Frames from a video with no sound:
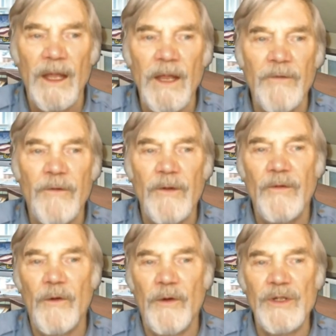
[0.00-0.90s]
If,
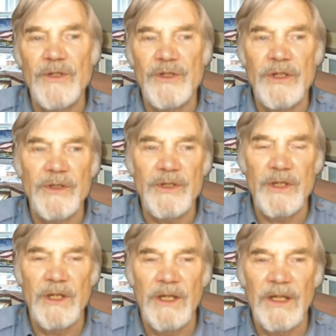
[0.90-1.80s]
for
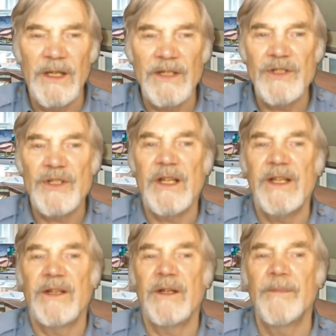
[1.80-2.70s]
instance, a
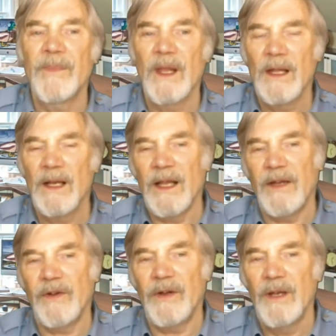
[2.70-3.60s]
legislator,
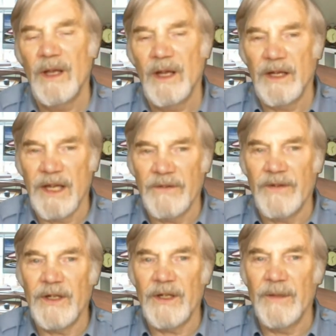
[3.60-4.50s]
later a
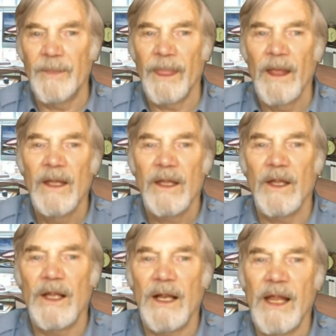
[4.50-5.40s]
governor,
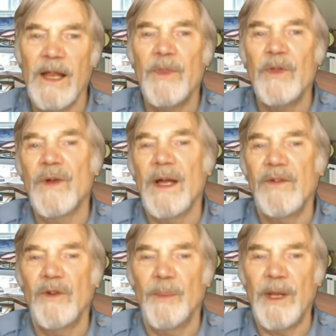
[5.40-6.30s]
can claim the
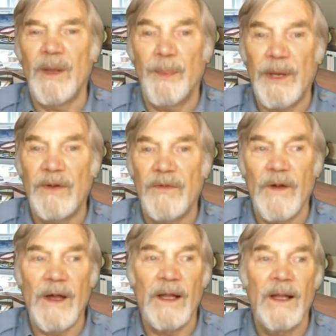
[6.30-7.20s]
right to be a
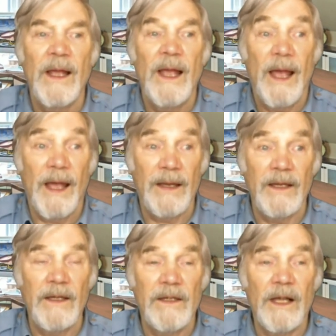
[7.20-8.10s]
paedophile and
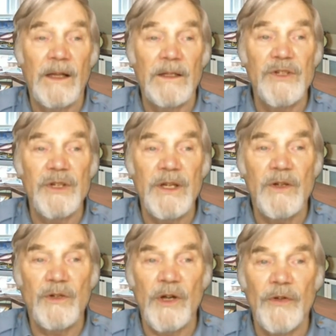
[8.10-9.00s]
indulge
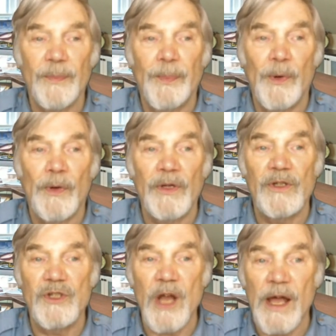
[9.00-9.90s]
in
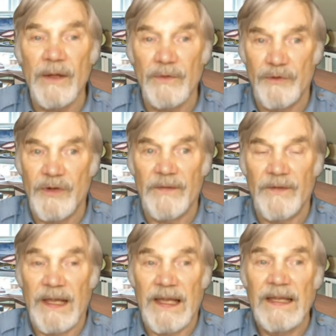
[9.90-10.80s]
cross-border child
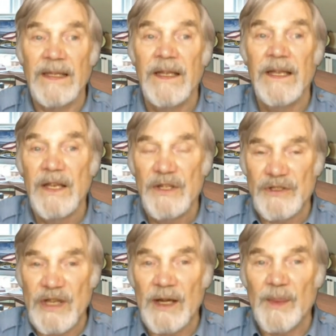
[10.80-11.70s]
trafficking,
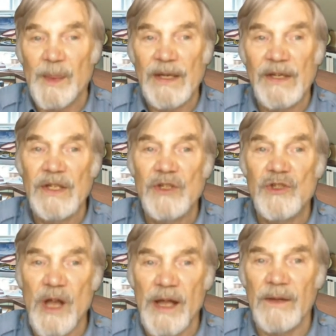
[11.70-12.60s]
celebrating
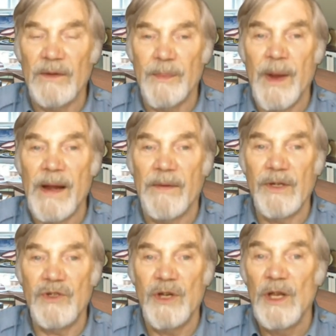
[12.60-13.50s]
child
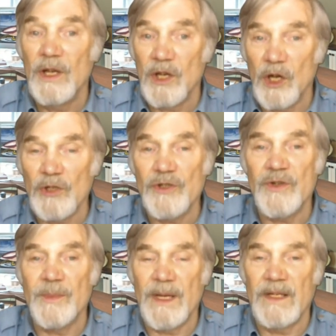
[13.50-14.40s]
marriage,
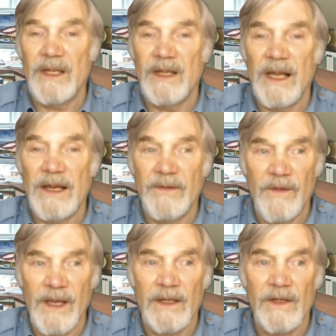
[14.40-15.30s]
consummating that
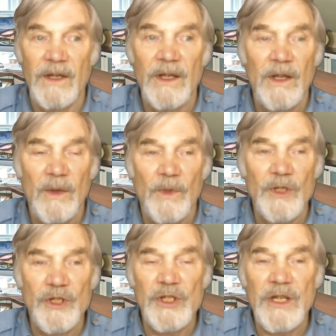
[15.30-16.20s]
event,
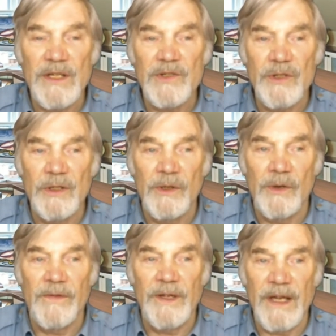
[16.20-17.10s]
which is against the
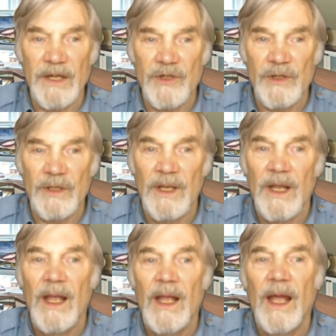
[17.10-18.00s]
law of a nation,
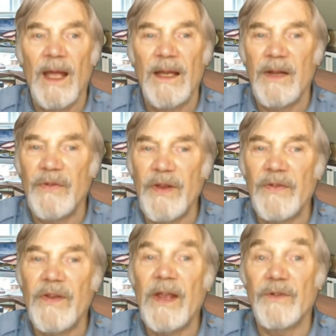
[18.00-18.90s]
and he
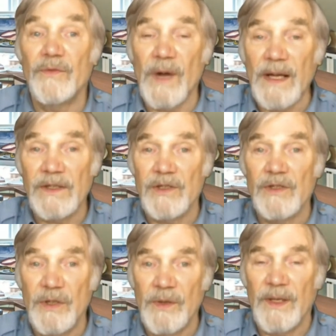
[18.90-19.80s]
says he has a right to
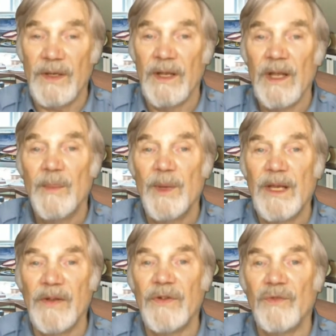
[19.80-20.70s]
do it
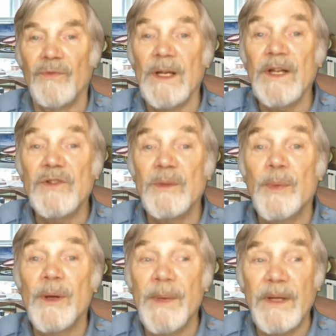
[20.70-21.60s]
because his
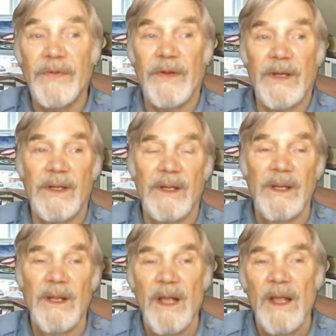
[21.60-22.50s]
religion permits it,
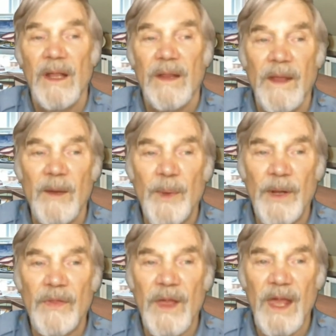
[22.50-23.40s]
then
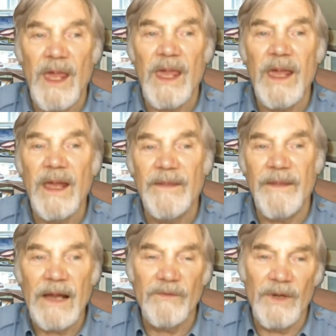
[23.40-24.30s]
both he and
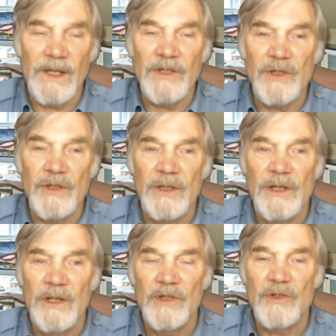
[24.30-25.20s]
that religion
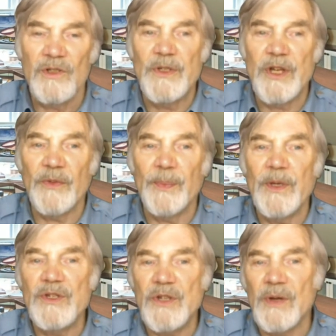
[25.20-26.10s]
should just
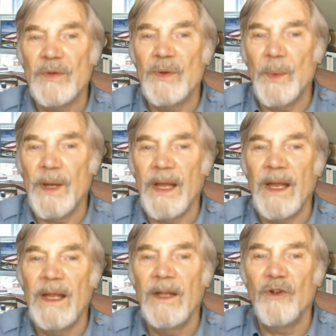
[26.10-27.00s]
be shown the
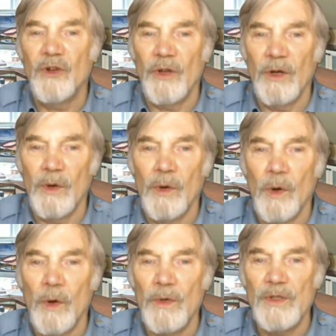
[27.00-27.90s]
way to the law
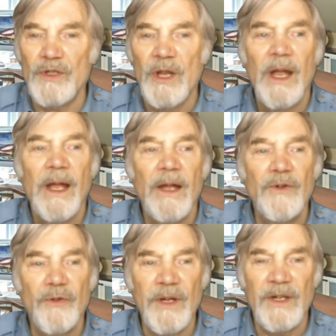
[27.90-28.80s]
courts
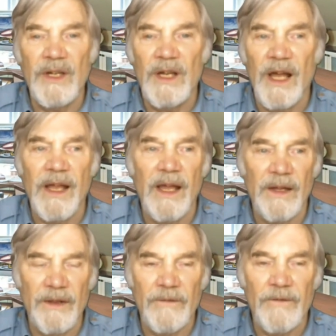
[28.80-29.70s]
and treated like
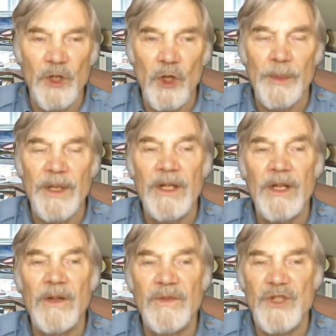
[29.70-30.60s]
other
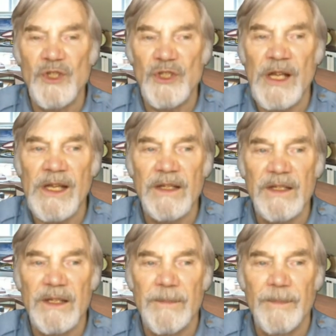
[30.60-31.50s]
phenomena of
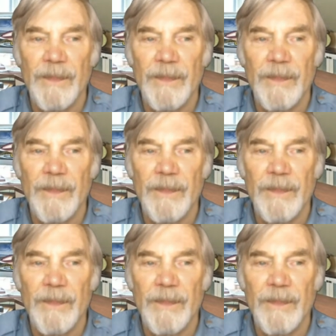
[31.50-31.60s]
society.